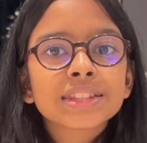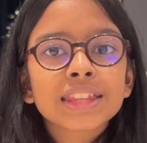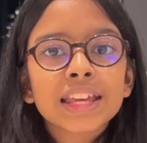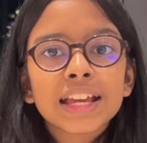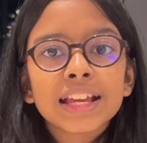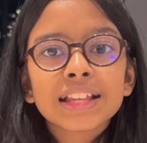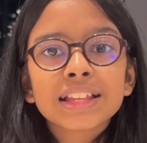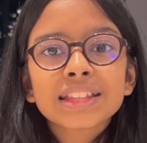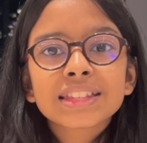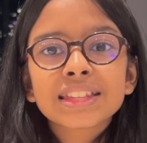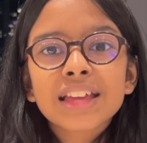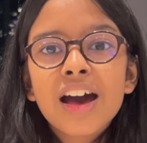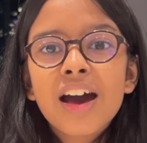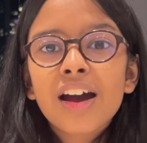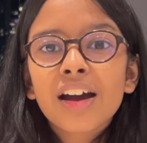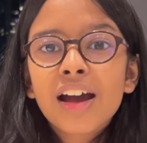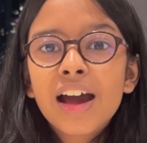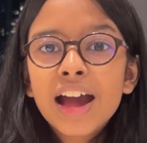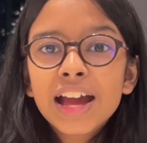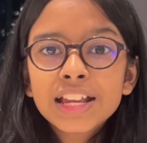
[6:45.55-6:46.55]
things
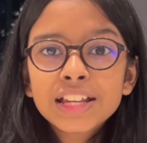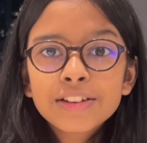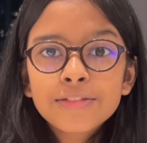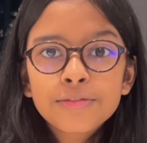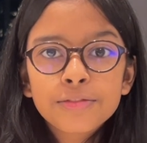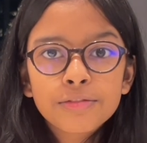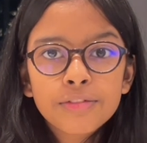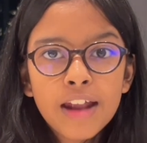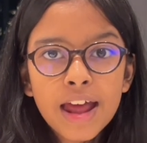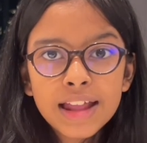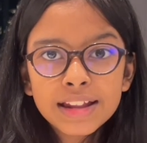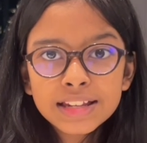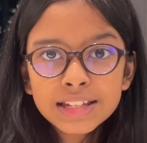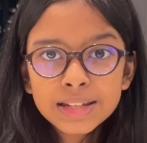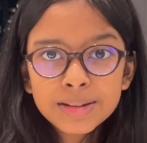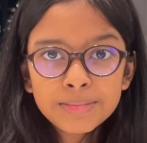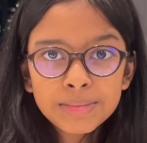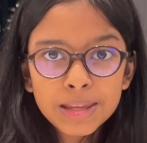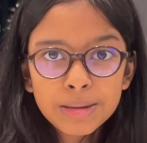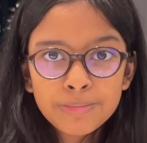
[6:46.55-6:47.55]
are kind of
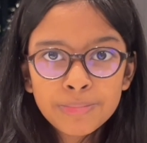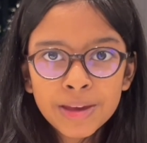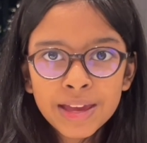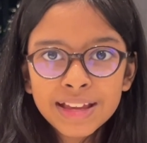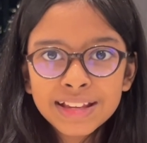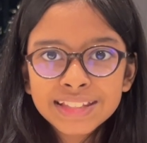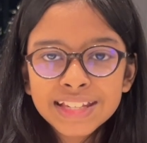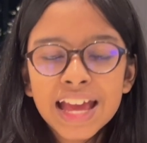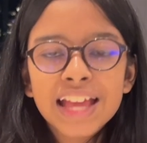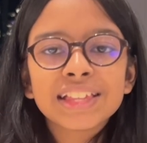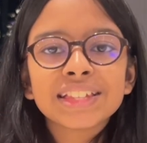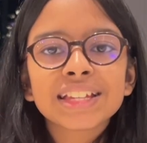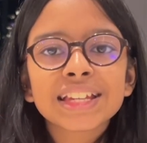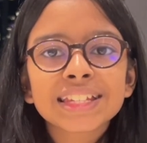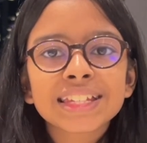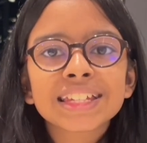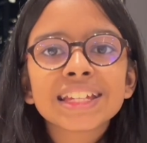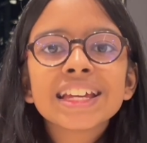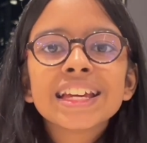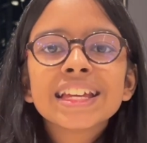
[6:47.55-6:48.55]
randomly picked and
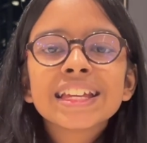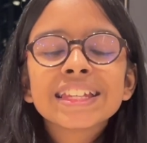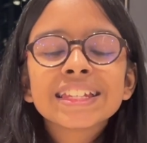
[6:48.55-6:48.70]
just